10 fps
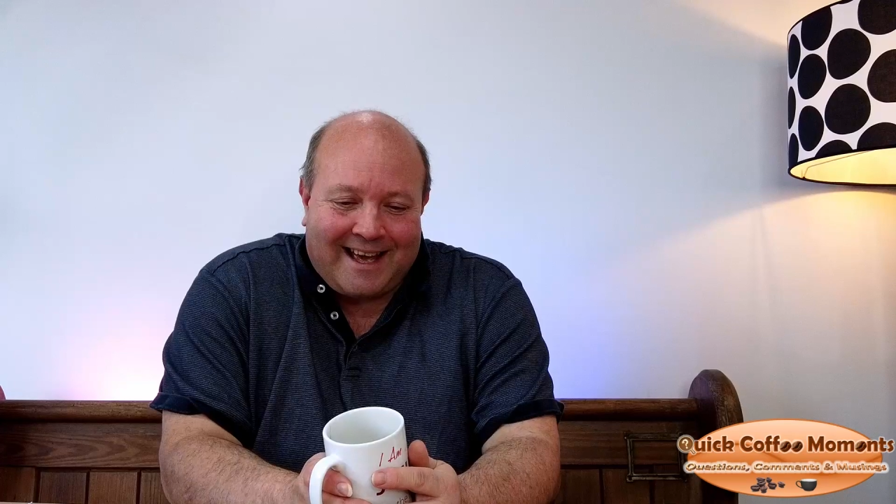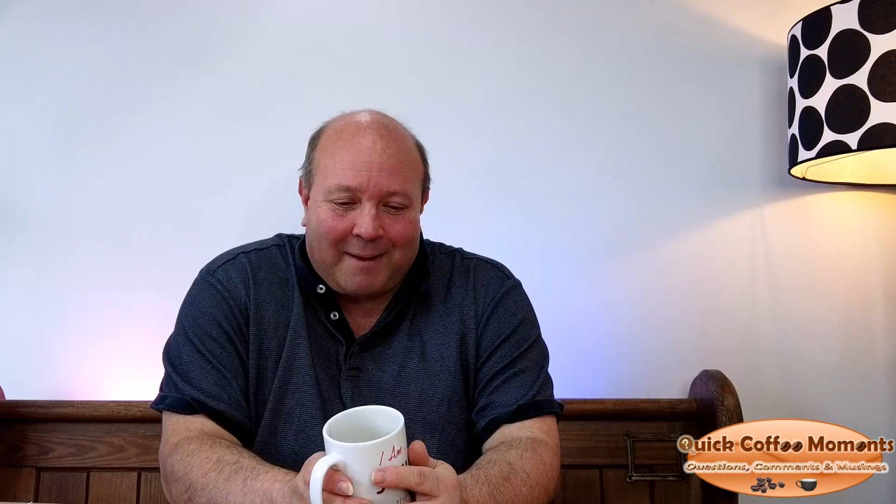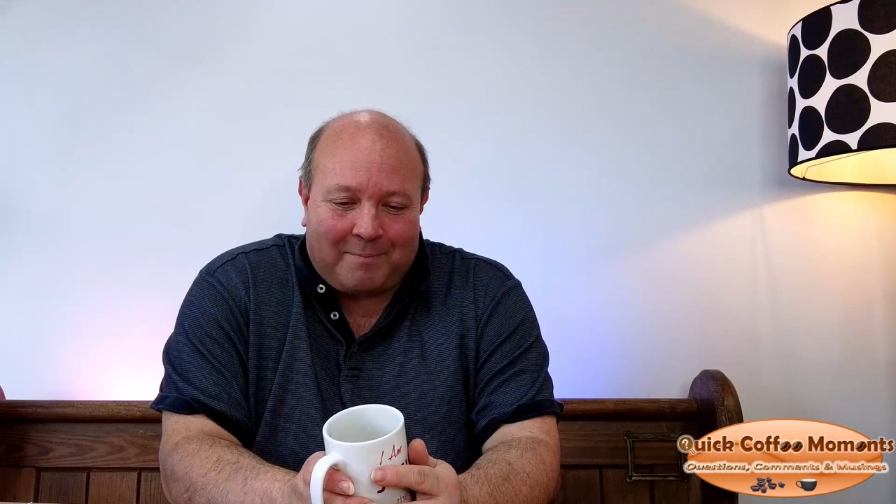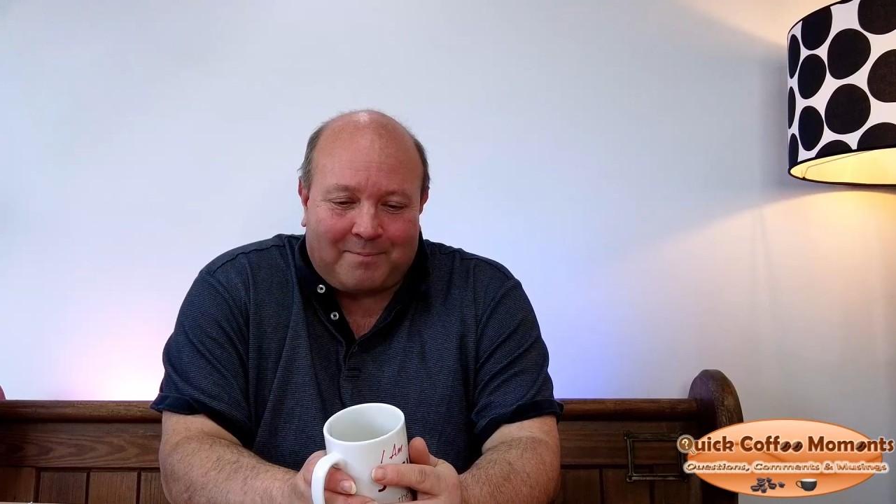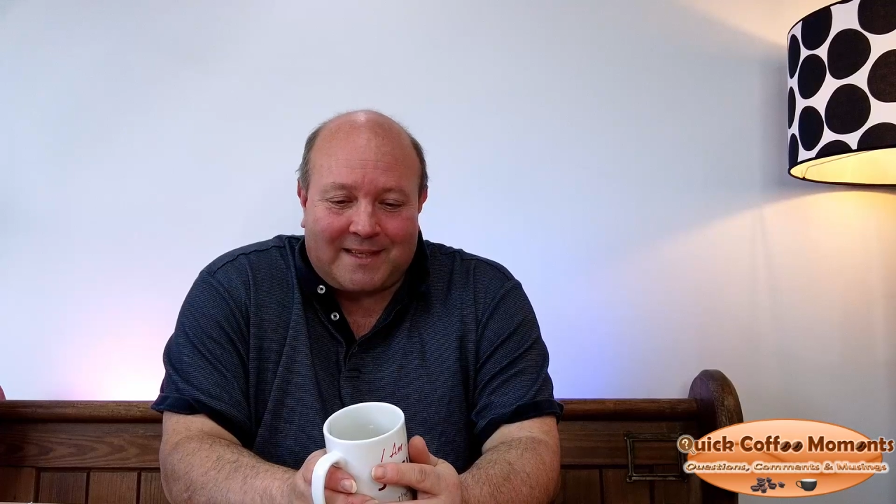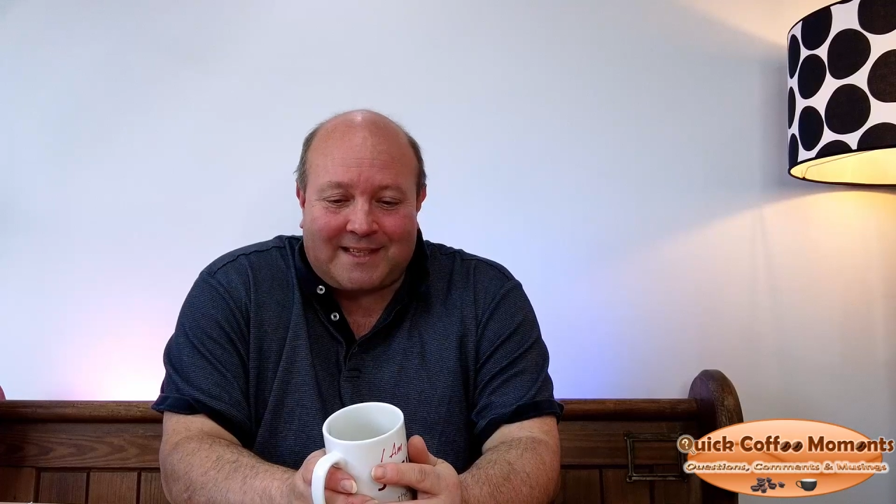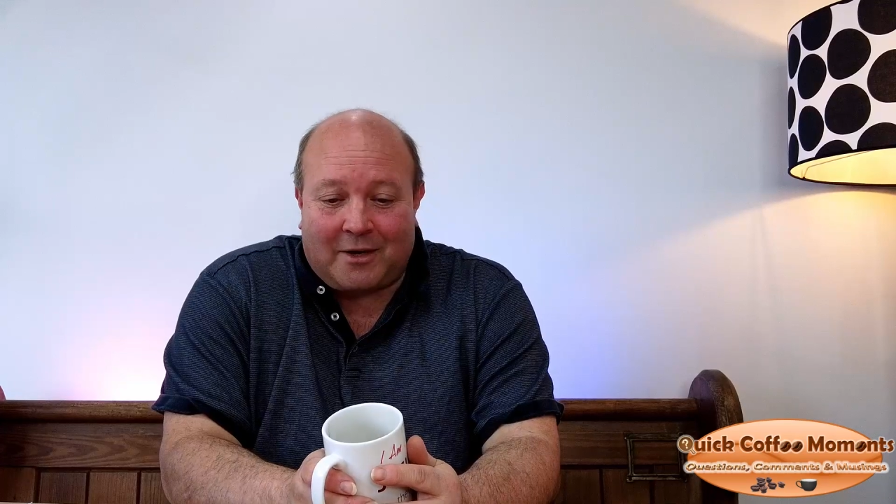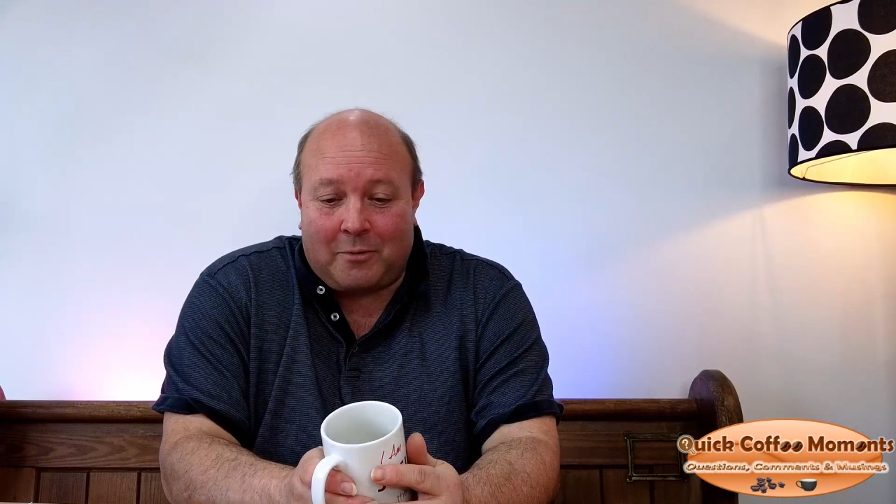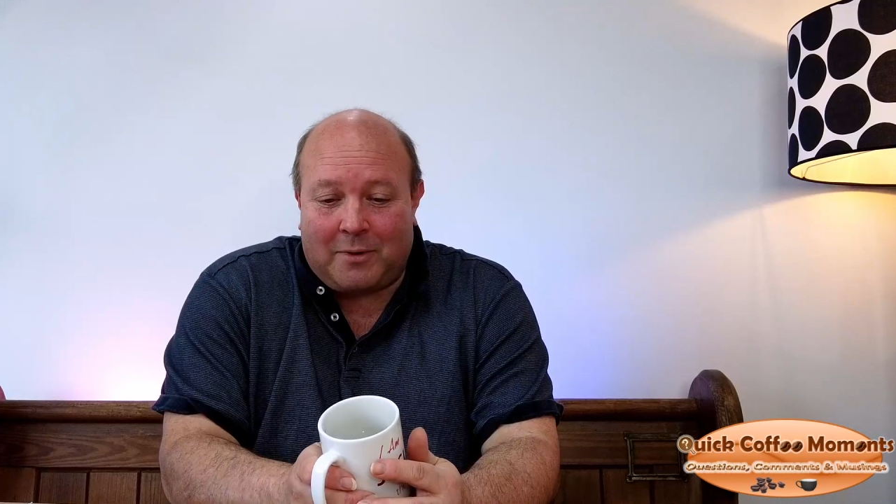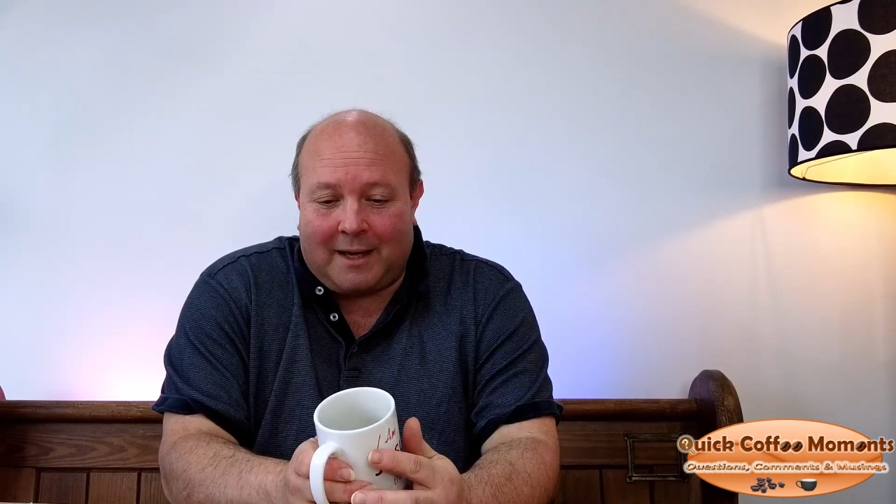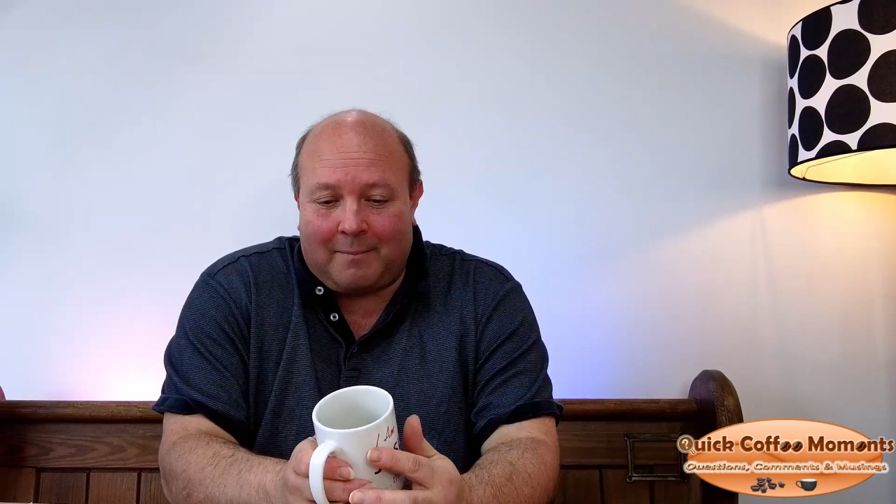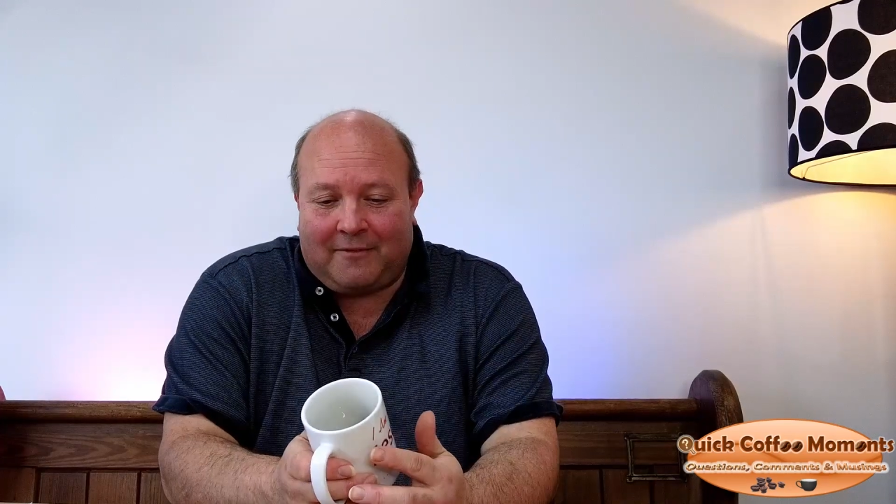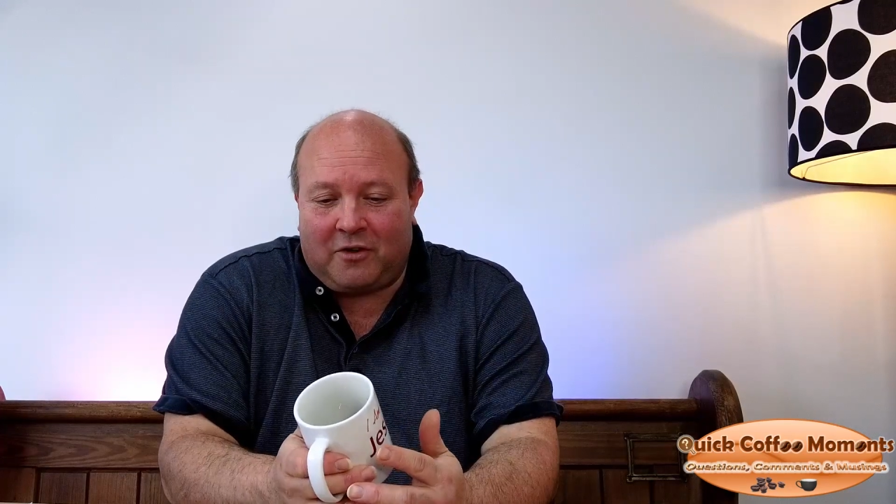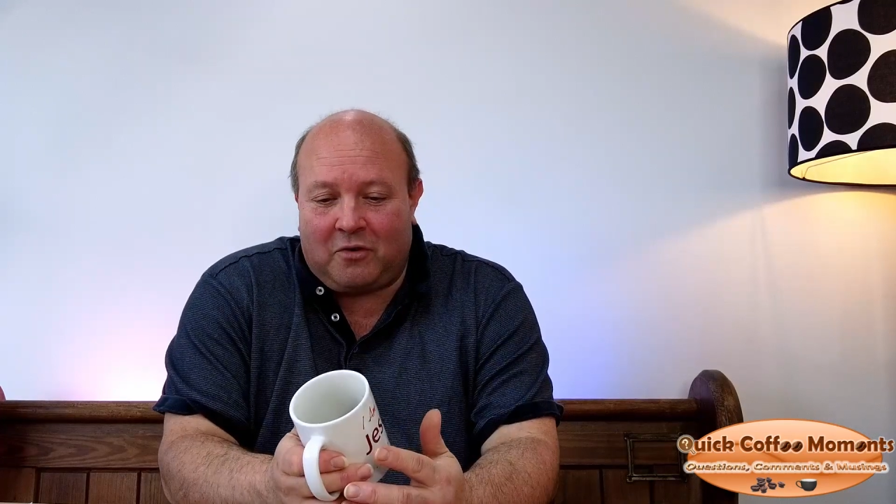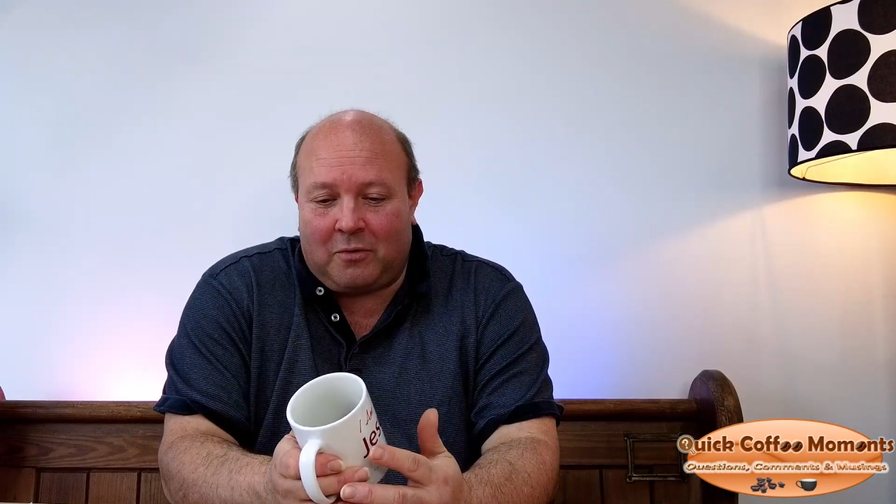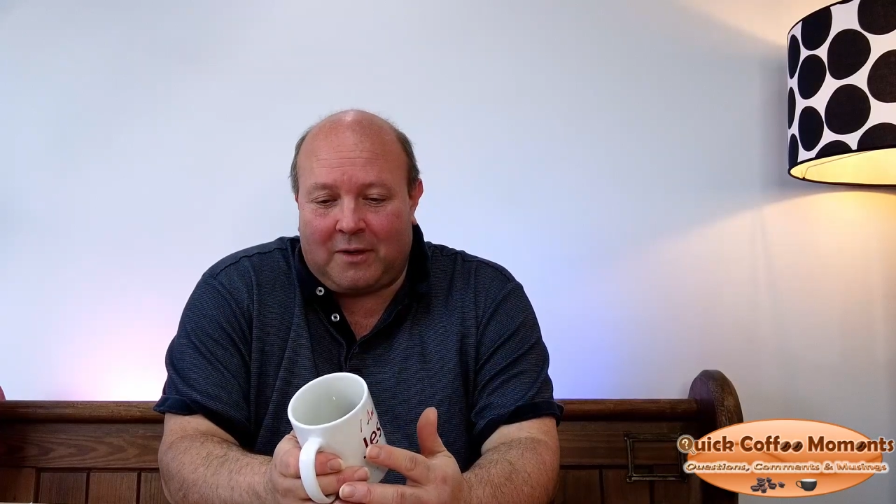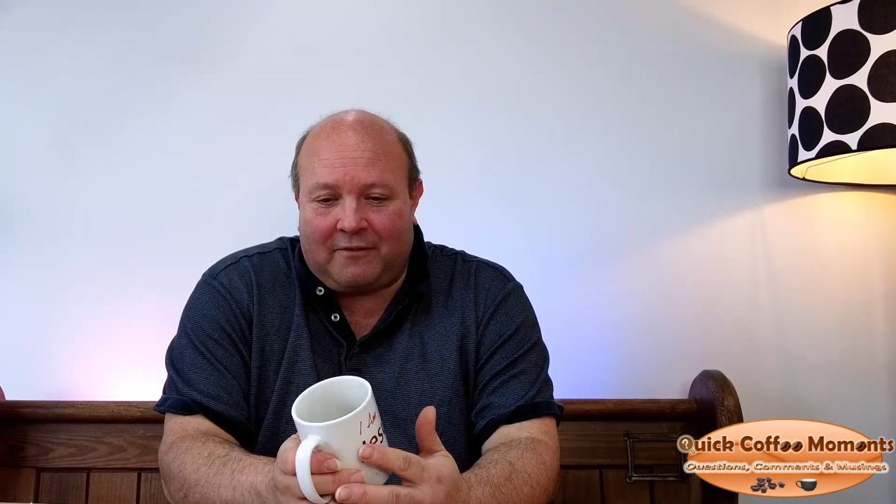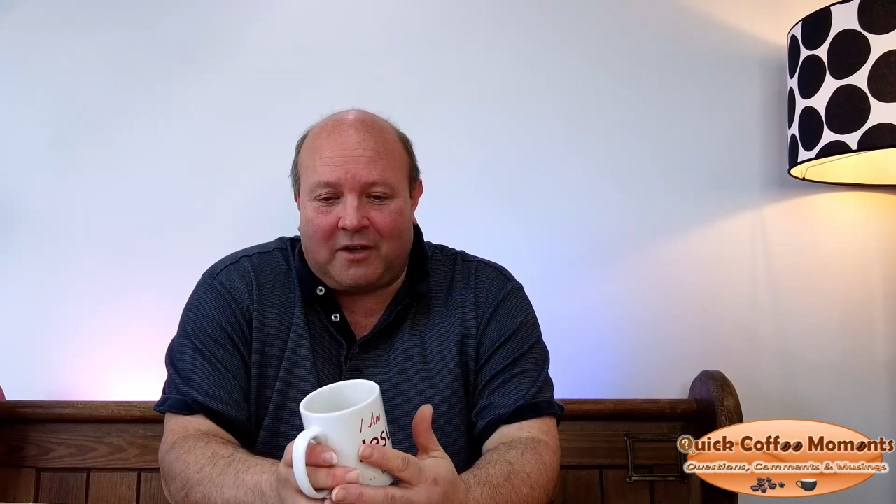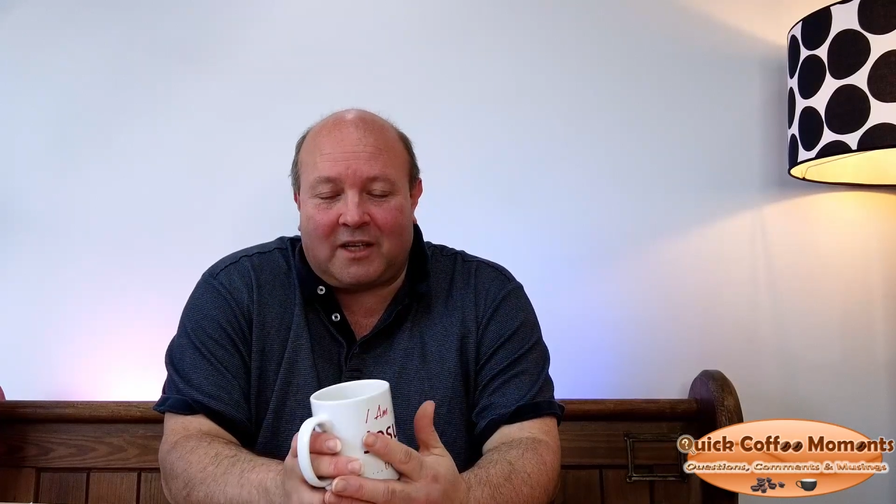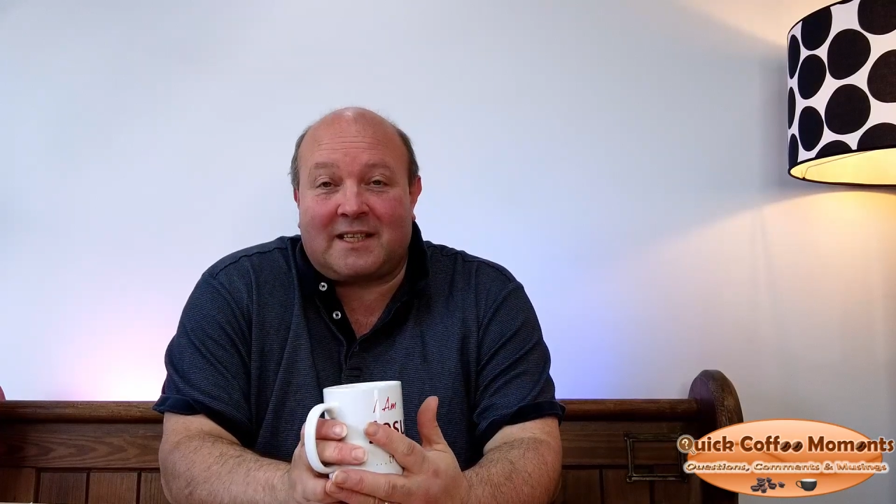If you're
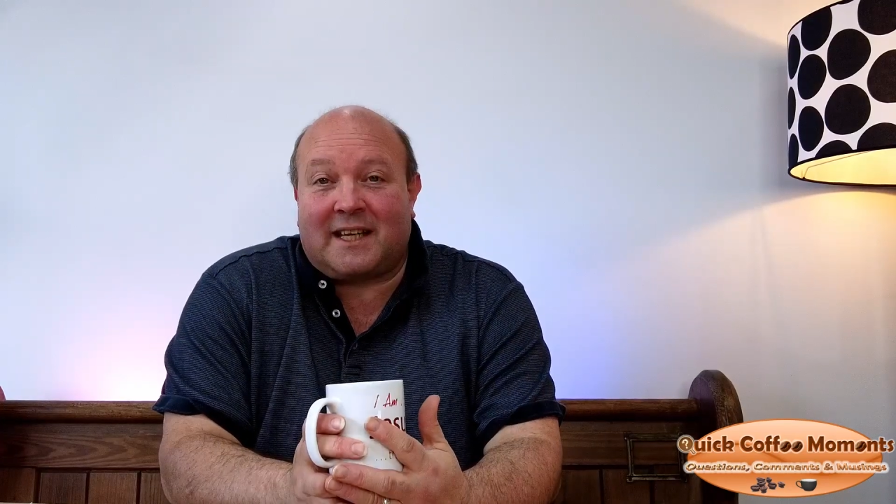going to